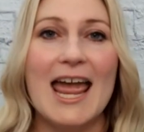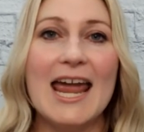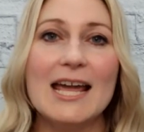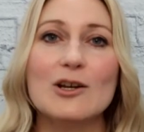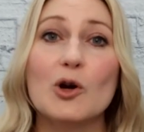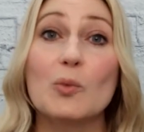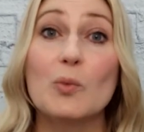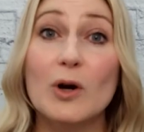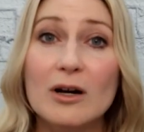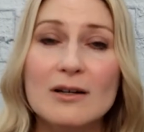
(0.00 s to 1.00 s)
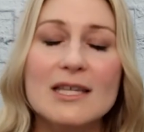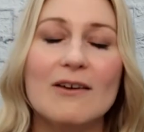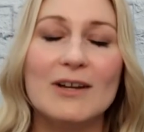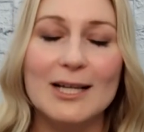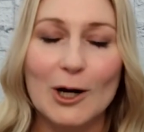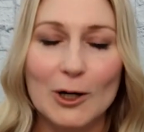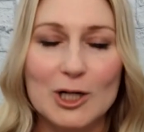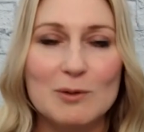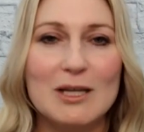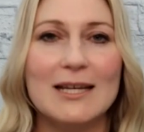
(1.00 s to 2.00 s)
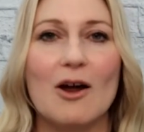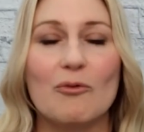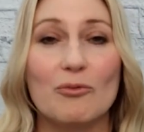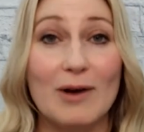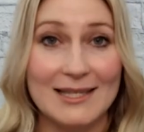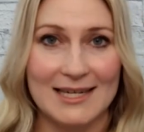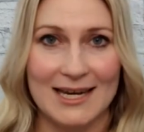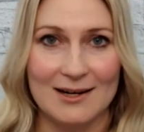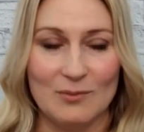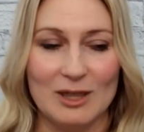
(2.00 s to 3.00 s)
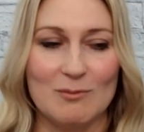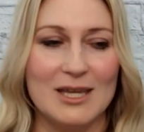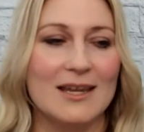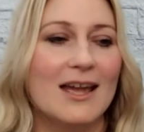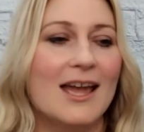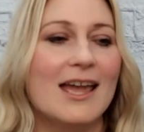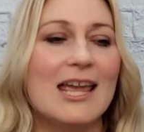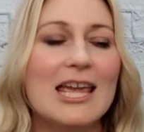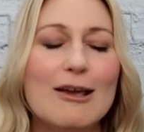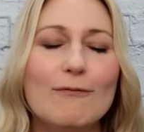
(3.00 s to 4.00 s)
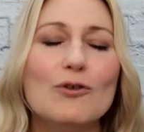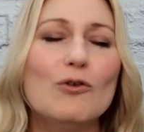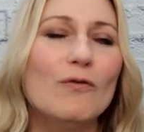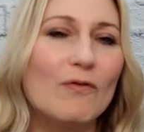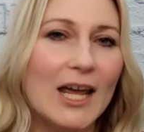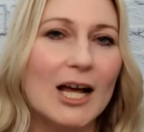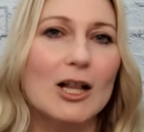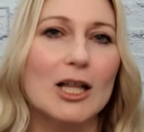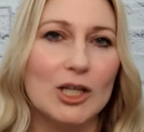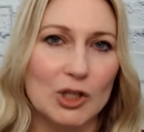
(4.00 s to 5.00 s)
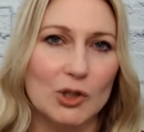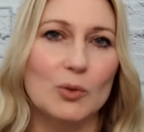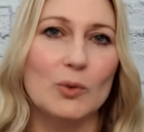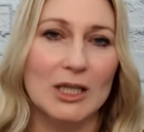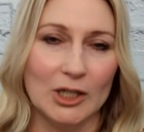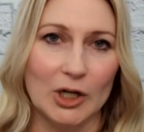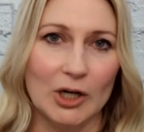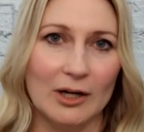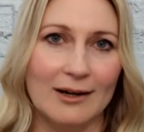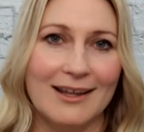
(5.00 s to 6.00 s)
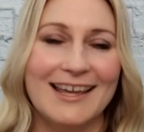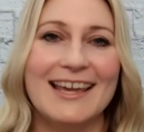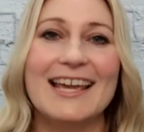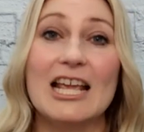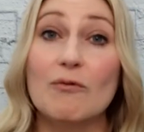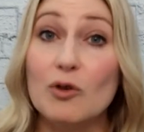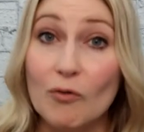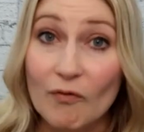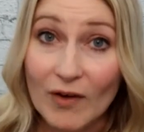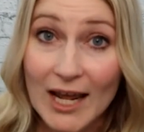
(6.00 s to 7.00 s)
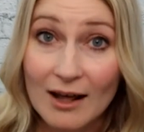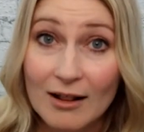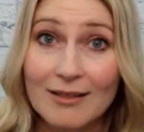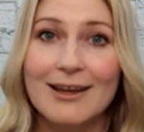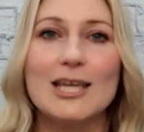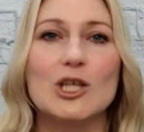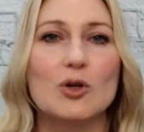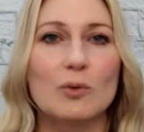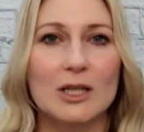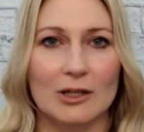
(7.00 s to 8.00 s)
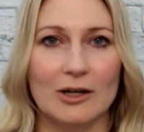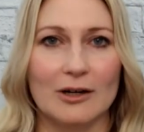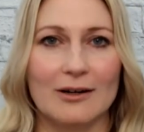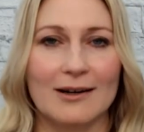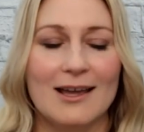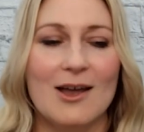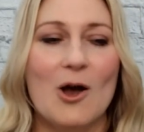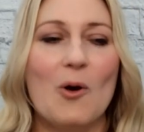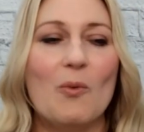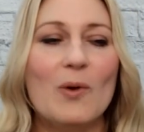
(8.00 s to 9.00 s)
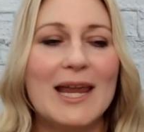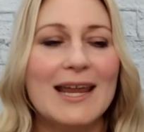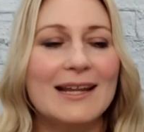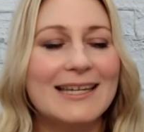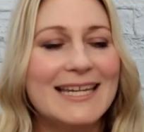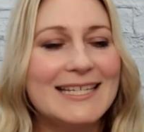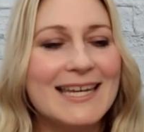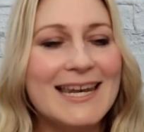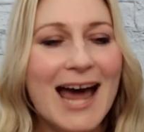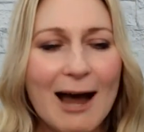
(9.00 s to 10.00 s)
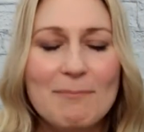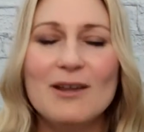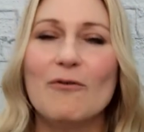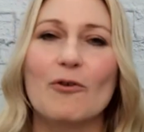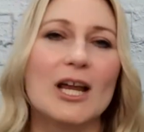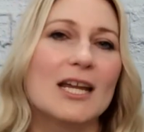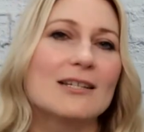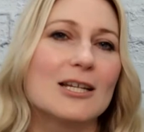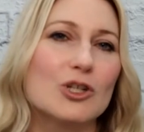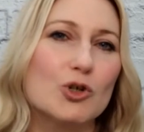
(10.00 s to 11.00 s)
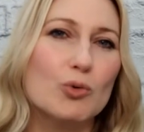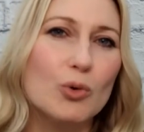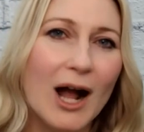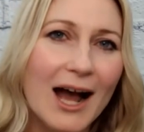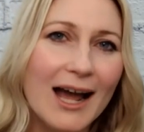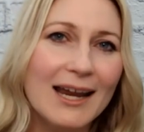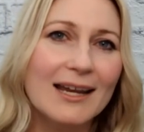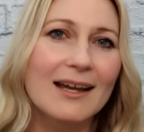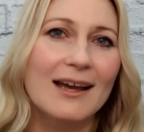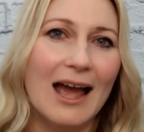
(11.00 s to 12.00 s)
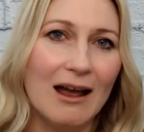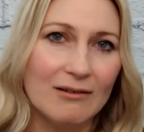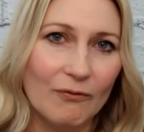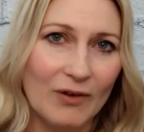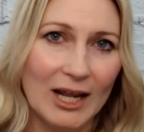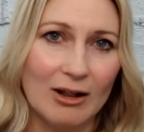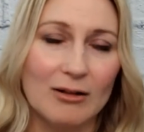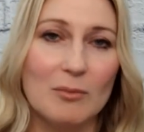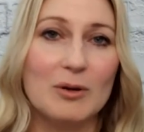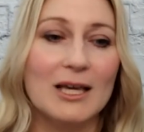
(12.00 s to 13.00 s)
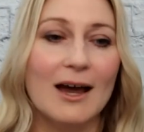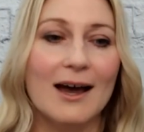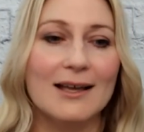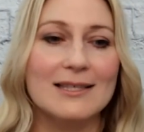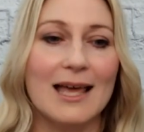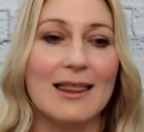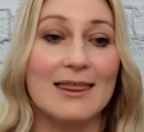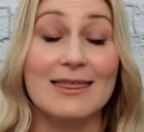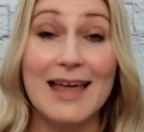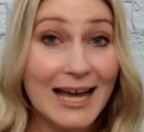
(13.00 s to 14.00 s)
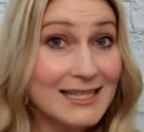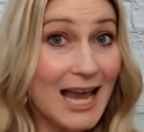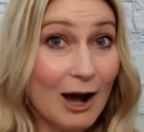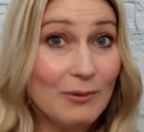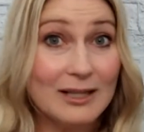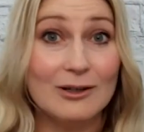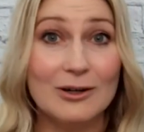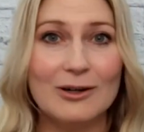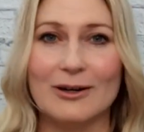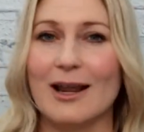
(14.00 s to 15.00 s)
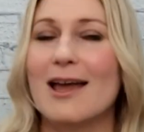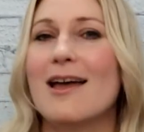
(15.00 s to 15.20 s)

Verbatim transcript: And her words of encouragement resonated with me. If you fail, you will learn. If you fail, you will learn. We need to not be afraid to try and fail because that's how we learn.